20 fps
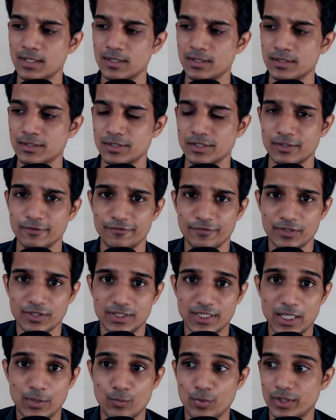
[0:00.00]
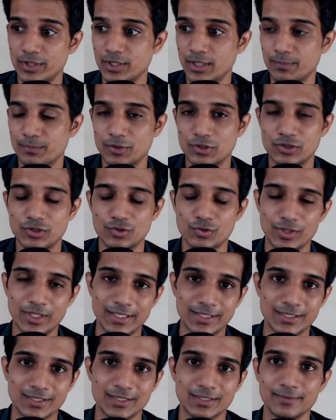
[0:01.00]
See, the first time when that person
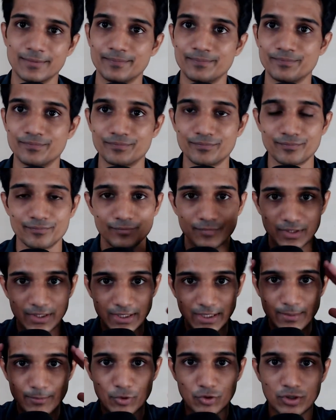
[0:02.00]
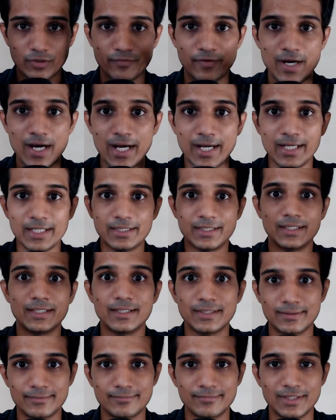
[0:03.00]
drinks, the amount of high that
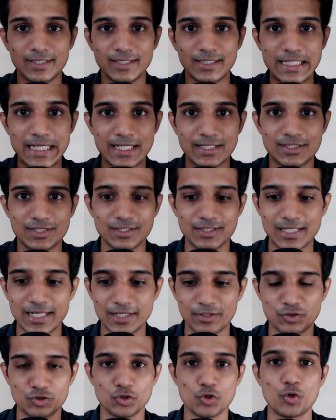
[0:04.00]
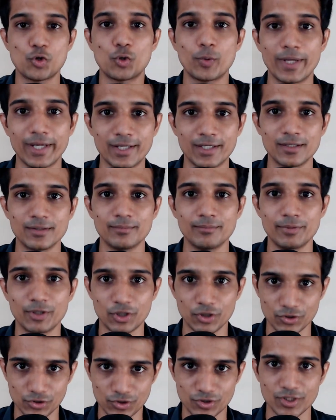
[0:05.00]
he gets is like so quick
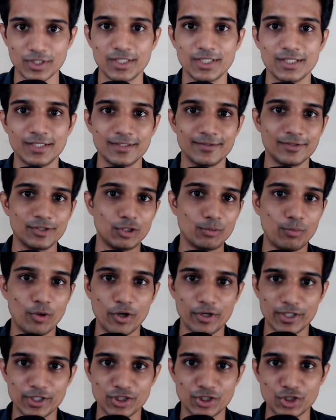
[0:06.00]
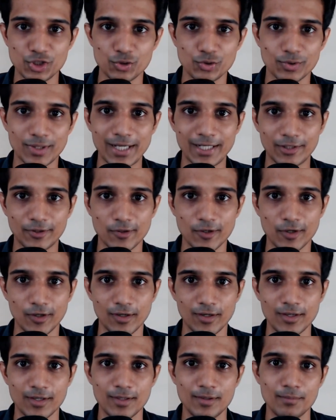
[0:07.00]
because your body is new to alcohol.
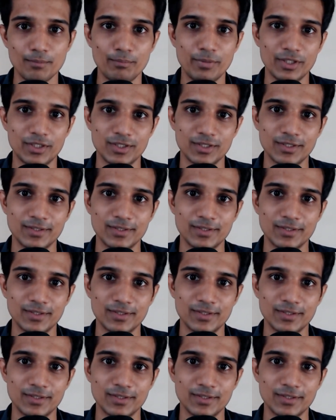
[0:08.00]
But